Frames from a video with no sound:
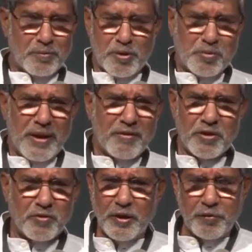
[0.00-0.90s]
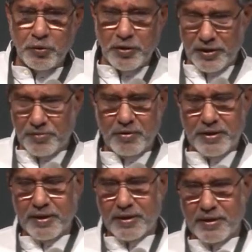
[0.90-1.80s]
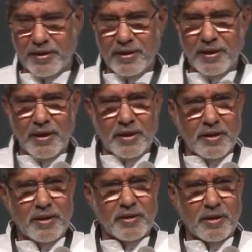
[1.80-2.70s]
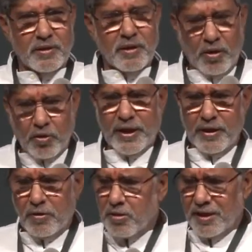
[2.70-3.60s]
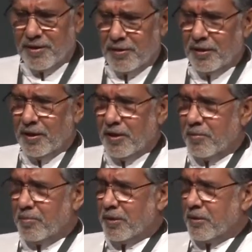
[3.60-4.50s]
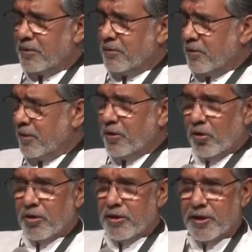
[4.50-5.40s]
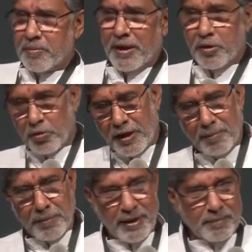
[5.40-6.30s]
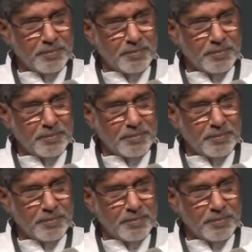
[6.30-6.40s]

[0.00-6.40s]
this man was very furious, very angry. He said, okay. But he ordered his men to kill me